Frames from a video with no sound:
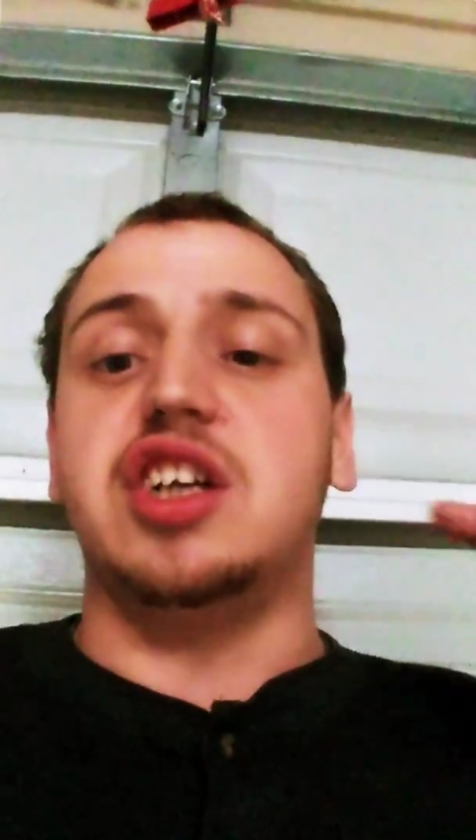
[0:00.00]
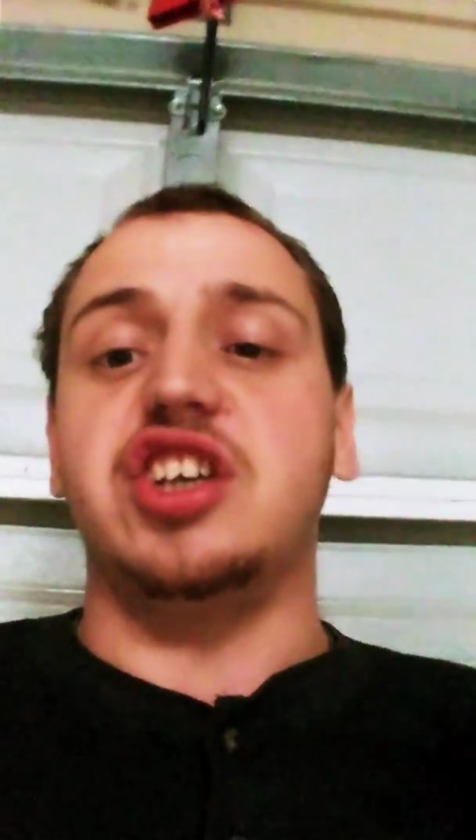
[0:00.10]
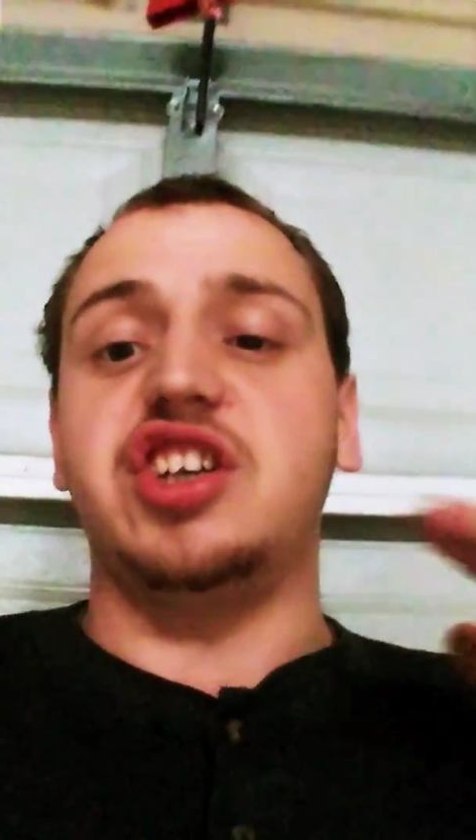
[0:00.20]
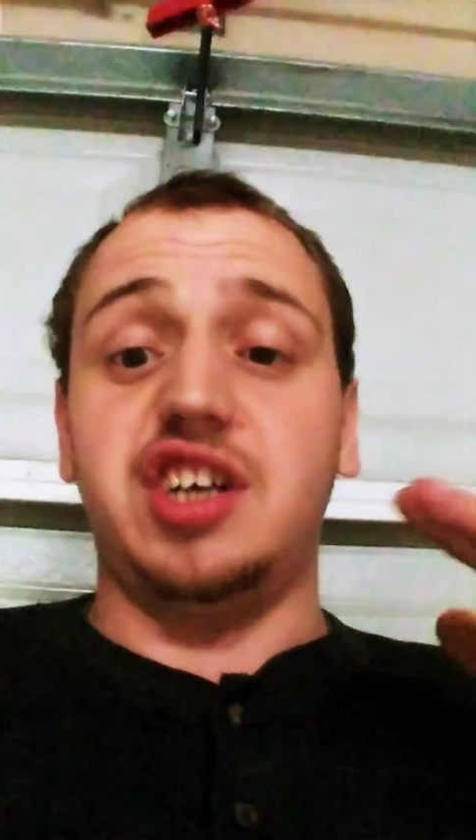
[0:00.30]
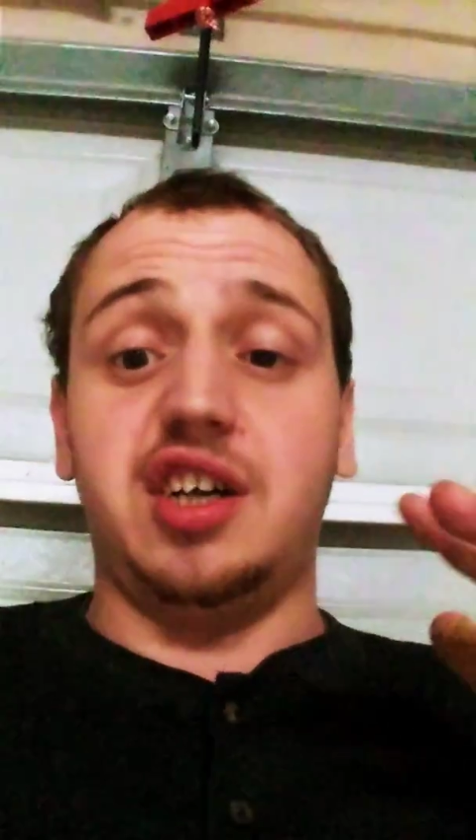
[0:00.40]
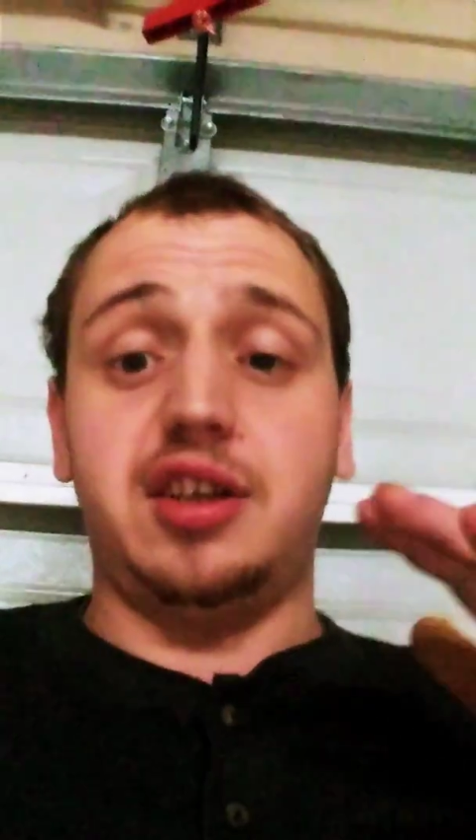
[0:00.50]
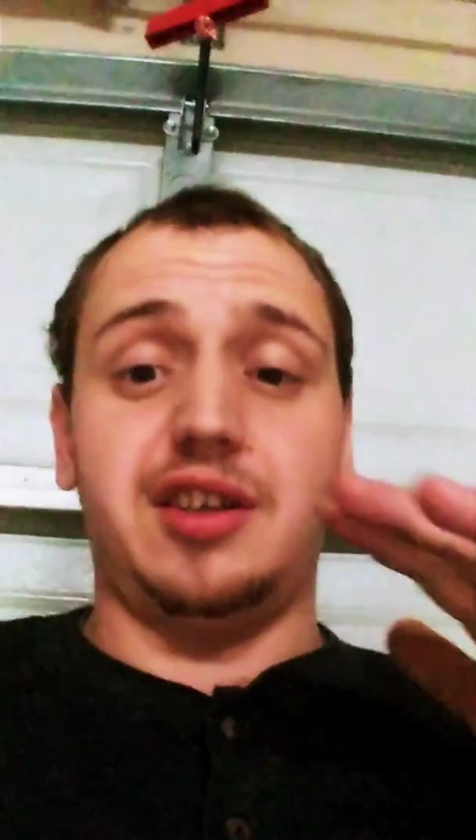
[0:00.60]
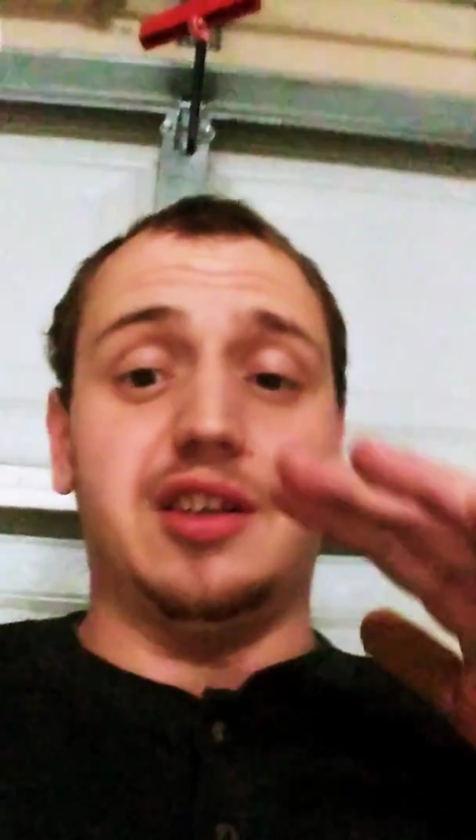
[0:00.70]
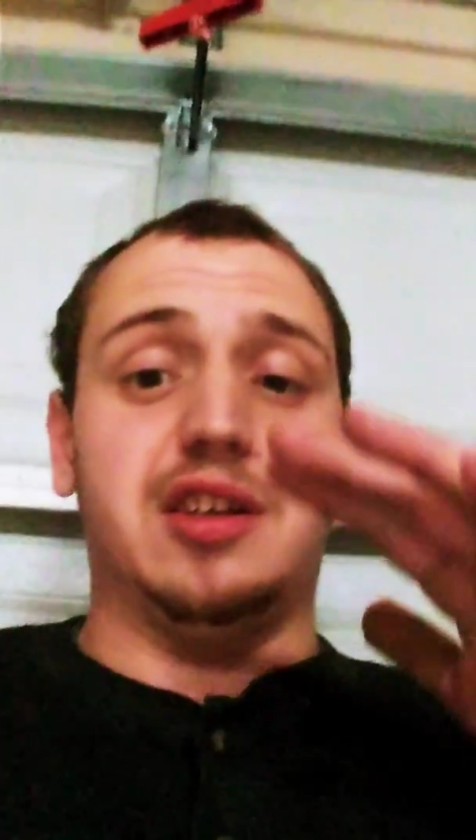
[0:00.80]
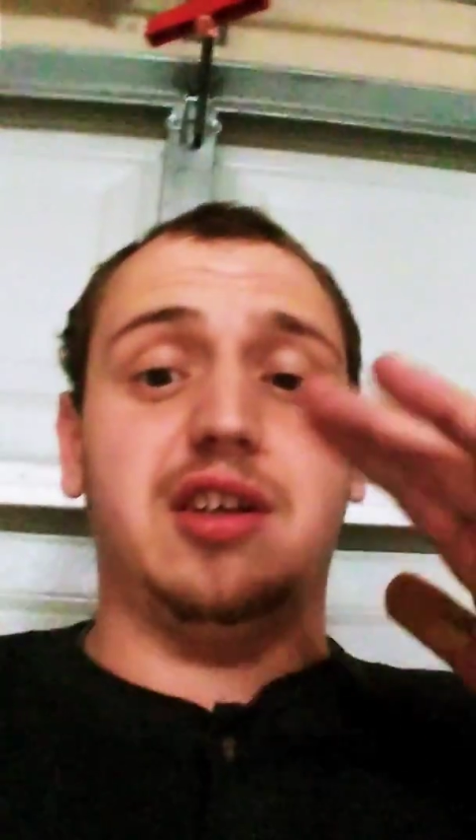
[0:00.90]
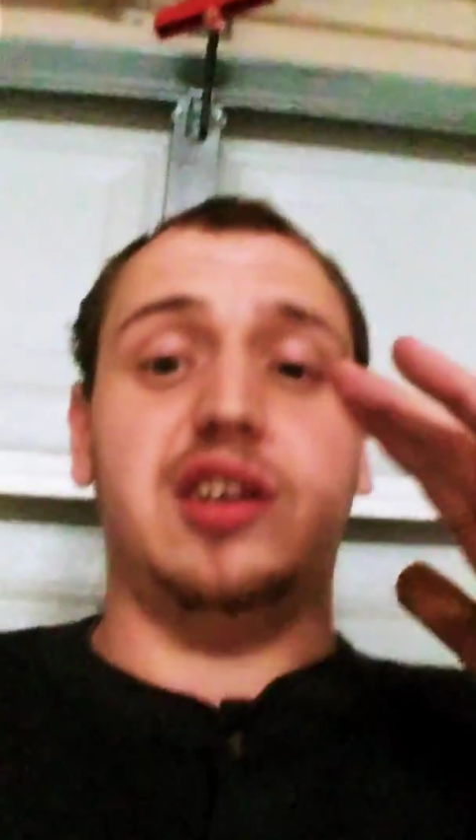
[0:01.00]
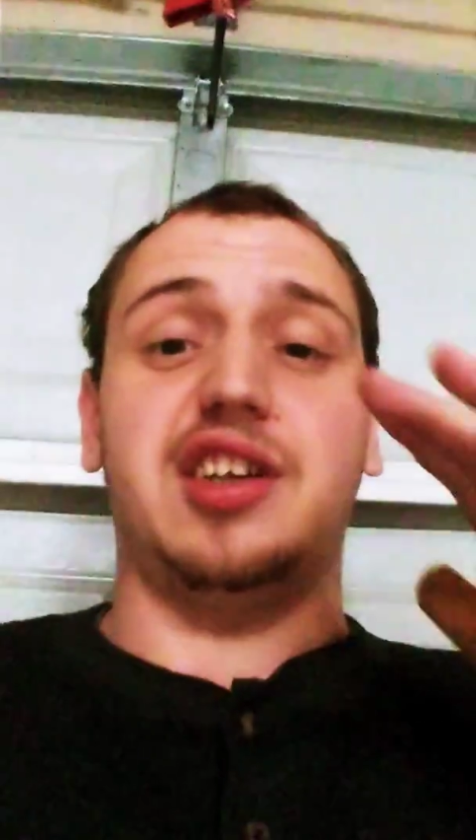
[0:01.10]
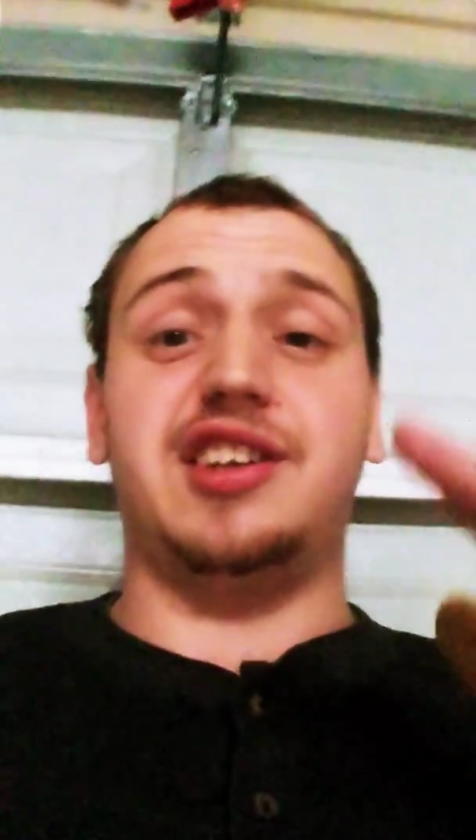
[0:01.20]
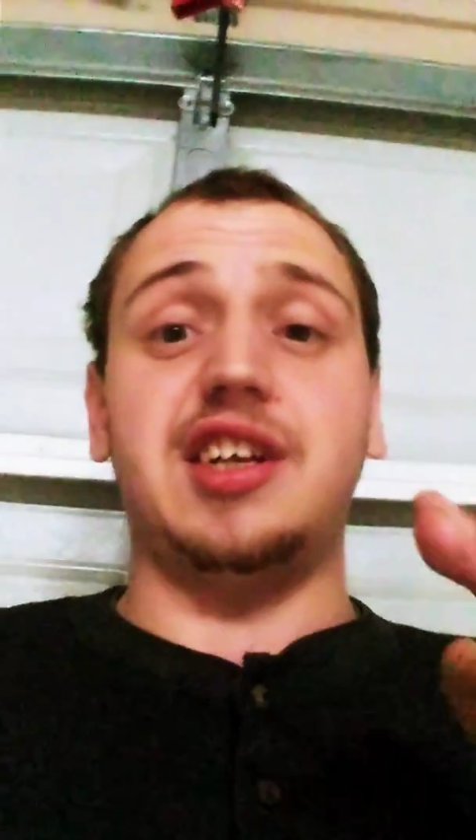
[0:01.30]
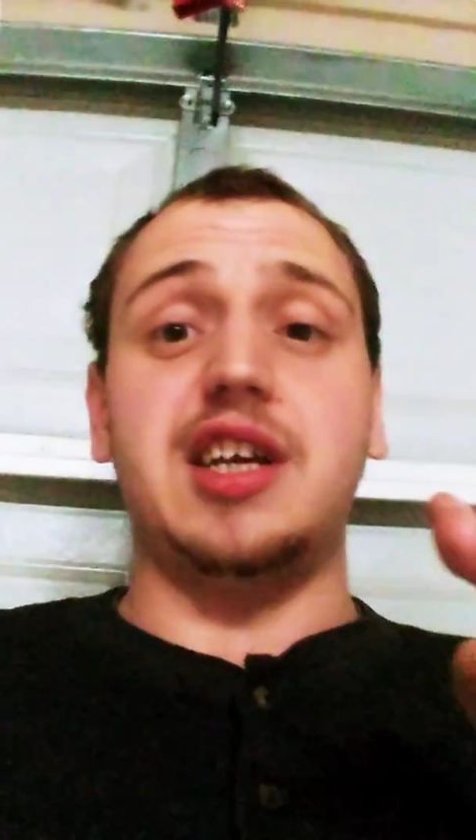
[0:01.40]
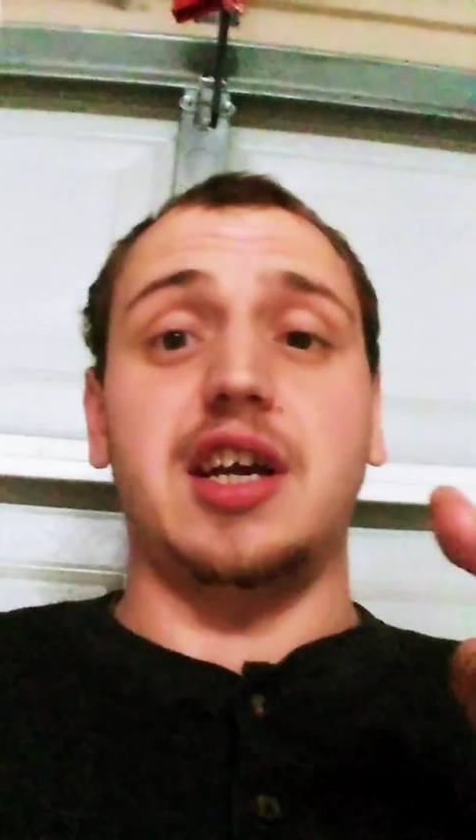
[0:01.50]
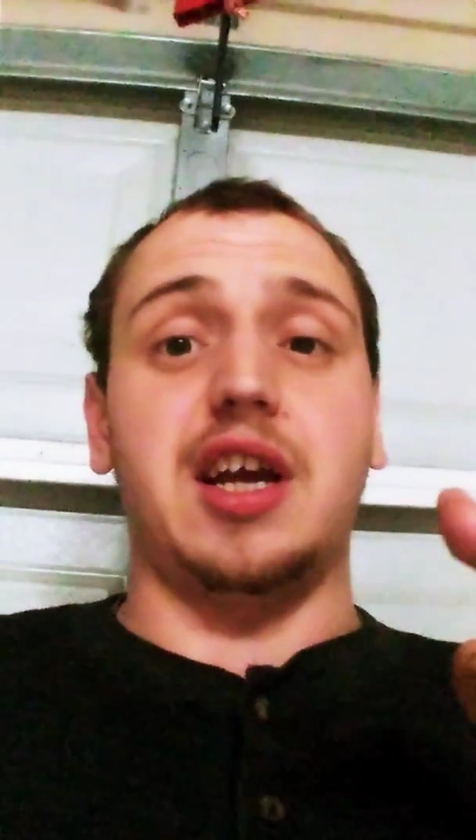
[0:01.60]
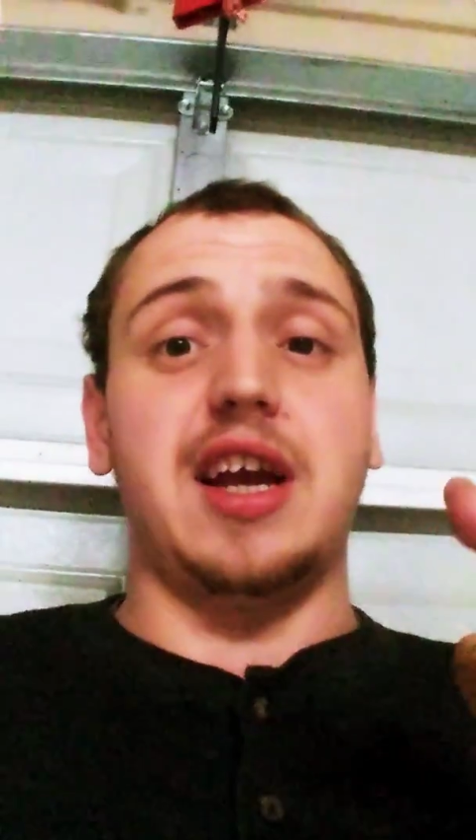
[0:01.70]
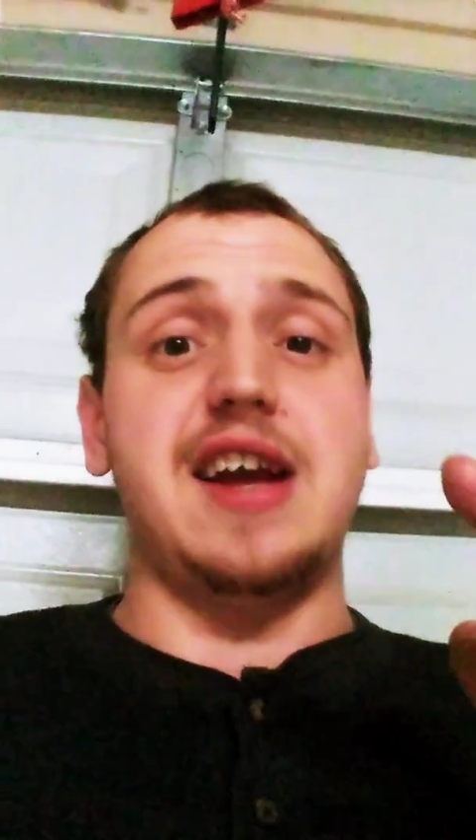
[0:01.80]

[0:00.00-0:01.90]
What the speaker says: just to see